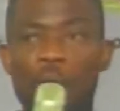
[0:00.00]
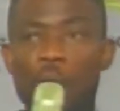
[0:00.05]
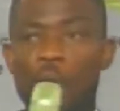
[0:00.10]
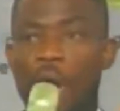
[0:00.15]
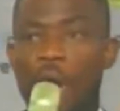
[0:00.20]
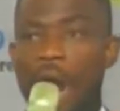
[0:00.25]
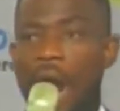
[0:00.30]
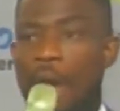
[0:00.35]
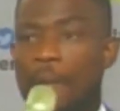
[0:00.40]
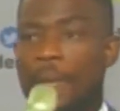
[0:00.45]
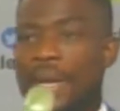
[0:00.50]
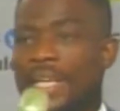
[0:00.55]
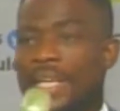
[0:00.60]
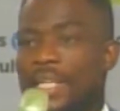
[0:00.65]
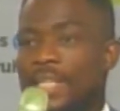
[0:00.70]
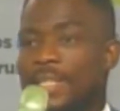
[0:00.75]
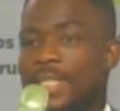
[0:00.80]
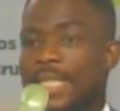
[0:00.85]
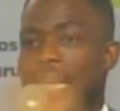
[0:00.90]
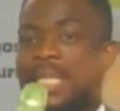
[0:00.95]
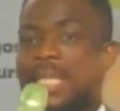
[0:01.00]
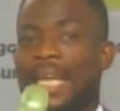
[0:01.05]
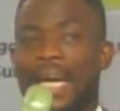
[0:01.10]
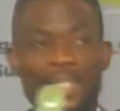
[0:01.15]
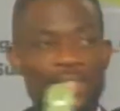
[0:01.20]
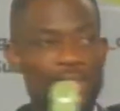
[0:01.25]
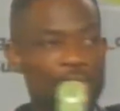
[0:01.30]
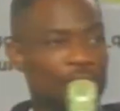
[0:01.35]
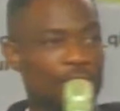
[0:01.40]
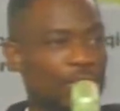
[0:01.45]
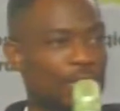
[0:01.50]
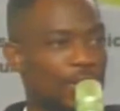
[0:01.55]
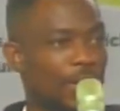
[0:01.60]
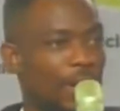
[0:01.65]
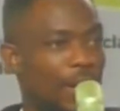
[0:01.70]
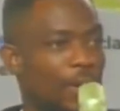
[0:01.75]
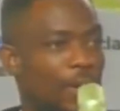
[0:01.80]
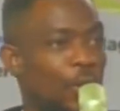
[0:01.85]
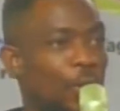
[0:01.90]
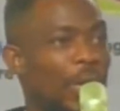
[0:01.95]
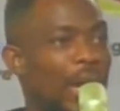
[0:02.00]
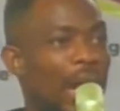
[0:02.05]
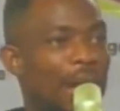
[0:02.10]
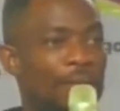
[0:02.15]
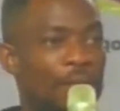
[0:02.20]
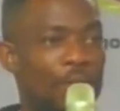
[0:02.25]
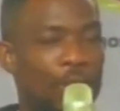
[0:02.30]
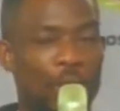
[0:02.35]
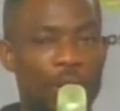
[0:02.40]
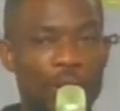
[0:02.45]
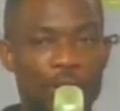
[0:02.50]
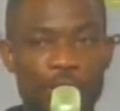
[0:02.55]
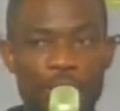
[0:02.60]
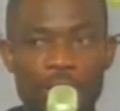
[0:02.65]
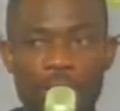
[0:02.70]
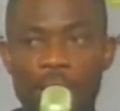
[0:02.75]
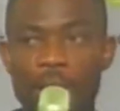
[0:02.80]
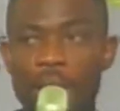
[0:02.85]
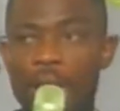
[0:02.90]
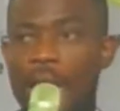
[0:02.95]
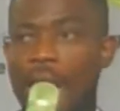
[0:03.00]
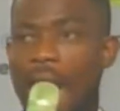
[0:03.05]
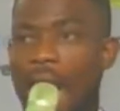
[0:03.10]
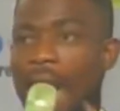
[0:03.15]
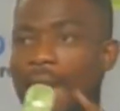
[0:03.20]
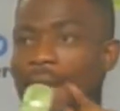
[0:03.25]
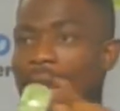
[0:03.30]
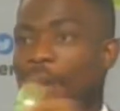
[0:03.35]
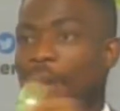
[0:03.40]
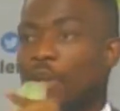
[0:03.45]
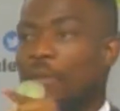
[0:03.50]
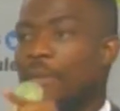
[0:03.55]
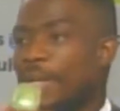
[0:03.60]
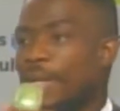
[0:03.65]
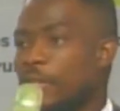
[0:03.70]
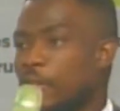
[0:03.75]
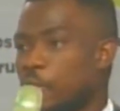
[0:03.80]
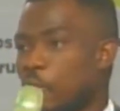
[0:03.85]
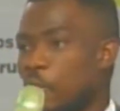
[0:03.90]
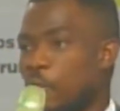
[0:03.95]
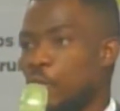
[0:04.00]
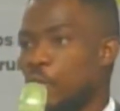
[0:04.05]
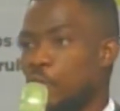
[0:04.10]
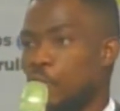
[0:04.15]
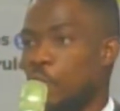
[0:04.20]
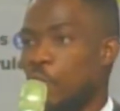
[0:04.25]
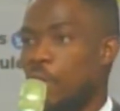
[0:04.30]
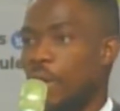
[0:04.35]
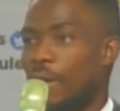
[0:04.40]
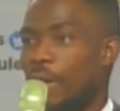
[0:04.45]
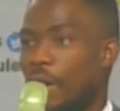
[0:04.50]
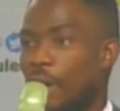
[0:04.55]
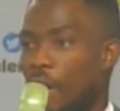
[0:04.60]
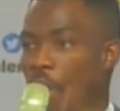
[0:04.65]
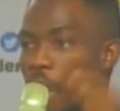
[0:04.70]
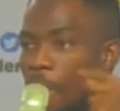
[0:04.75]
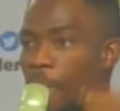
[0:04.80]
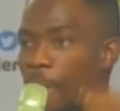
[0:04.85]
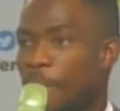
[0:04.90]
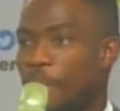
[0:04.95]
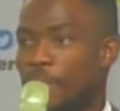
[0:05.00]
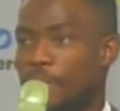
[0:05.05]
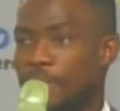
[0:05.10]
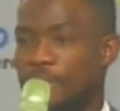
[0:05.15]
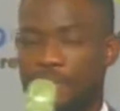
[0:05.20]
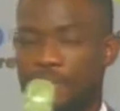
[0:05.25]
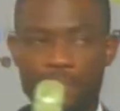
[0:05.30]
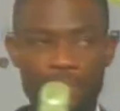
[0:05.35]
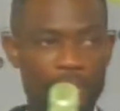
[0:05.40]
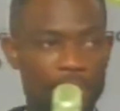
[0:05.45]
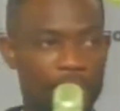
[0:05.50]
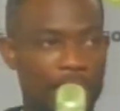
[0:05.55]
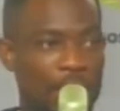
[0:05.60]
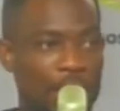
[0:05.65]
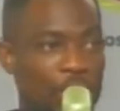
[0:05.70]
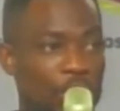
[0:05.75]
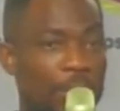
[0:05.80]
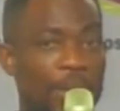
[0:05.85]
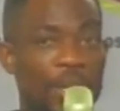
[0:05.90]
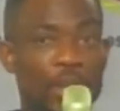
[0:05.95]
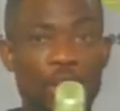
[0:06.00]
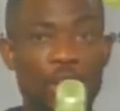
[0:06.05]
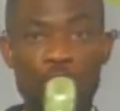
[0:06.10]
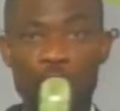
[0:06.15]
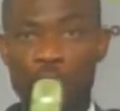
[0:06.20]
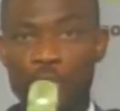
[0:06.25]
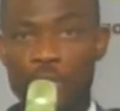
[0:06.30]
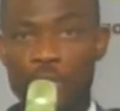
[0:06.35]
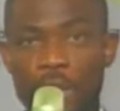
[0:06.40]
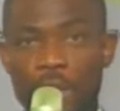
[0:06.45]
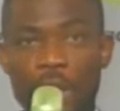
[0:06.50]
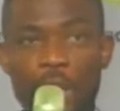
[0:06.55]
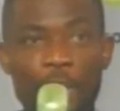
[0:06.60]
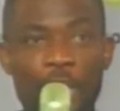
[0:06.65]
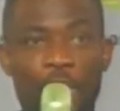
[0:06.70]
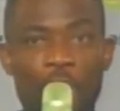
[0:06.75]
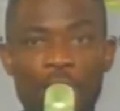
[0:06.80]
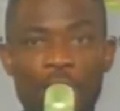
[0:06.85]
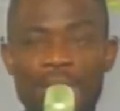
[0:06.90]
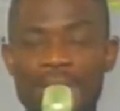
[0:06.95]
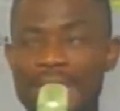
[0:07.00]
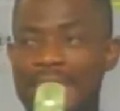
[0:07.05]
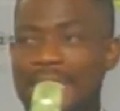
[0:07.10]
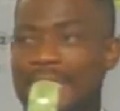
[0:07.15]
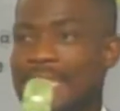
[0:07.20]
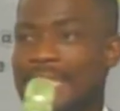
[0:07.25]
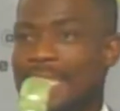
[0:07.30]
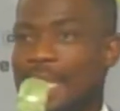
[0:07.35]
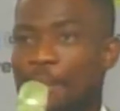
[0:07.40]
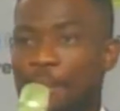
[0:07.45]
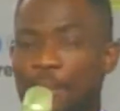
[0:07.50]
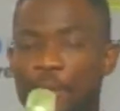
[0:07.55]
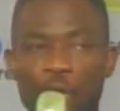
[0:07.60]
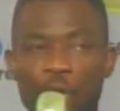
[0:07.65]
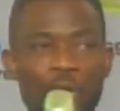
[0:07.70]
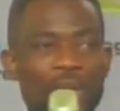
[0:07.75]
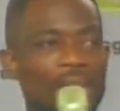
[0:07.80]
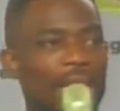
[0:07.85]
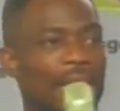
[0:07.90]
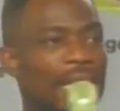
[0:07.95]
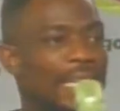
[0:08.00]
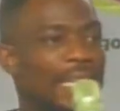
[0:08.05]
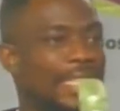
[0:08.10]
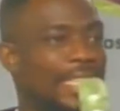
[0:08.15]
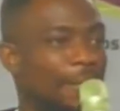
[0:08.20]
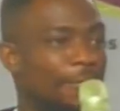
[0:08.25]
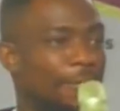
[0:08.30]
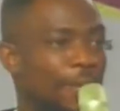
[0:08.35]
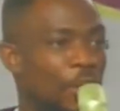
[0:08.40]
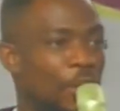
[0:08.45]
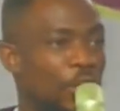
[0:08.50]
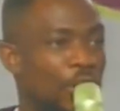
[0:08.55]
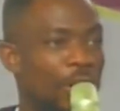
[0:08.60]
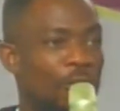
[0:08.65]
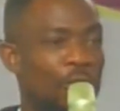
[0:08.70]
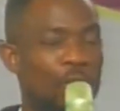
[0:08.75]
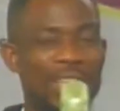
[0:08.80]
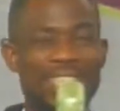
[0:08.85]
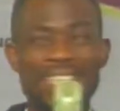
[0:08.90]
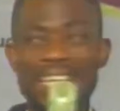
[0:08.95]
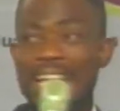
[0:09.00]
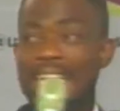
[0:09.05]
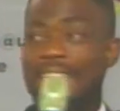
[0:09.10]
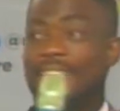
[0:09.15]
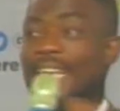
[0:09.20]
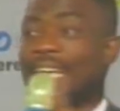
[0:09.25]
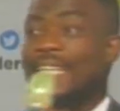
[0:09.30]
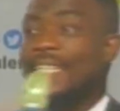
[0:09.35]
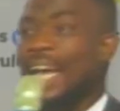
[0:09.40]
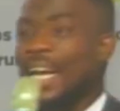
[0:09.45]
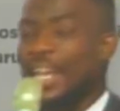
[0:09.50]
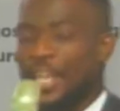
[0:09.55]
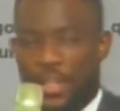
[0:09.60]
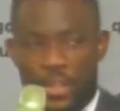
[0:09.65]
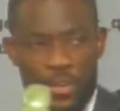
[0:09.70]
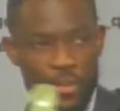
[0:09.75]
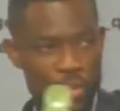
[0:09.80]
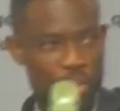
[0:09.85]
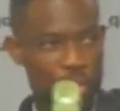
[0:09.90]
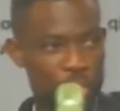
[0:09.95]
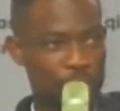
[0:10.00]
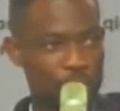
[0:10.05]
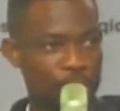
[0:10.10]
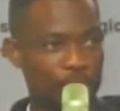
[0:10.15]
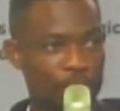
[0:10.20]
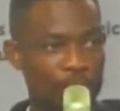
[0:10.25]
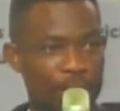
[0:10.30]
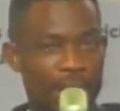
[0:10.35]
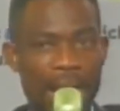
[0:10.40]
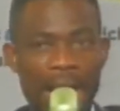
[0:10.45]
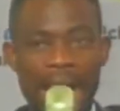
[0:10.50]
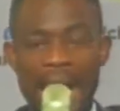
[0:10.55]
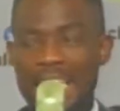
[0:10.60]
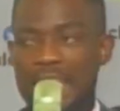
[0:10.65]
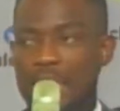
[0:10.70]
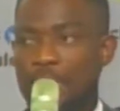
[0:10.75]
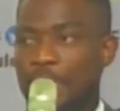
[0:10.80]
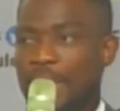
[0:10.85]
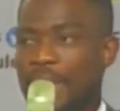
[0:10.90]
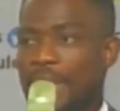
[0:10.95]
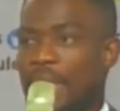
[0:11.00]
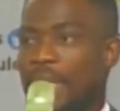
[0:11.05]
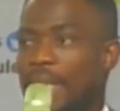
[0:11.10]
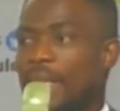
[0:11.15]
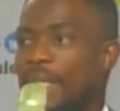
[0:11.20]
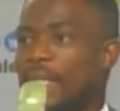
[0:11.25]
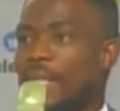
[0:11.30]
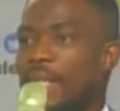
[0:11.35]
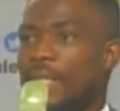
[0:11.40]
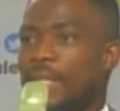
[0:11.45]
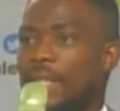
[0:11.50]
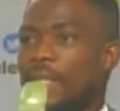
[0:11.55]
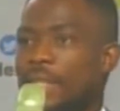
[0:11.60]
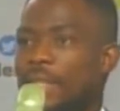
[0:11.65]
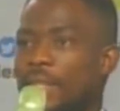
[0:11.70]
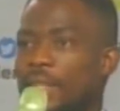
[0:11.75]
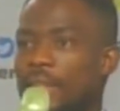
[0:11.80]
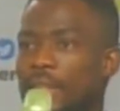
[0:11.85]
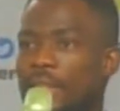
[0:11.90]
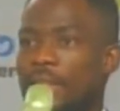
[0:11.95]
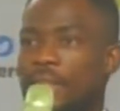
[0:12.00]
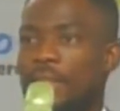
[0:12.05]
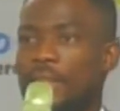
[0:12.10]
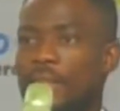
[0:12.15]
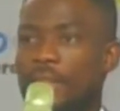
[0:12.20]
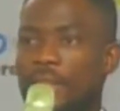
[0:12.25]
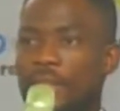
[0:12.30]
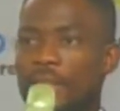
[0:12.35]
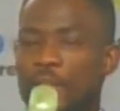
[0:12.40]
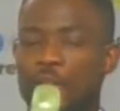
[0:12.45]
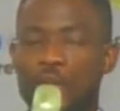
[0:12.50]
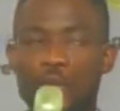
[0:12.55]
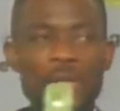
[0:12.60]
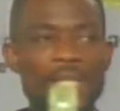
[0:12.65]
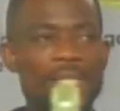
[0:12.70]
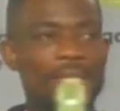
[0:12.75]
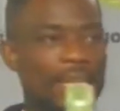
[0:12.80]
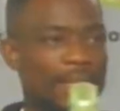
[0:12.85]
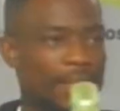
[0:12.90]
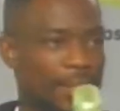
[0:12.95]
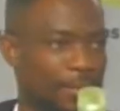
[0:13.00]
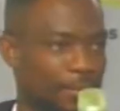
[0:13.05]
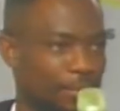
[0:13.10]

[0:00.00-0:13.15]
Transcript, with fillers: How many genders do we have in the world? An argument is going to come up. There's going to be a tussle because the simple definition of what gender is has been twisted.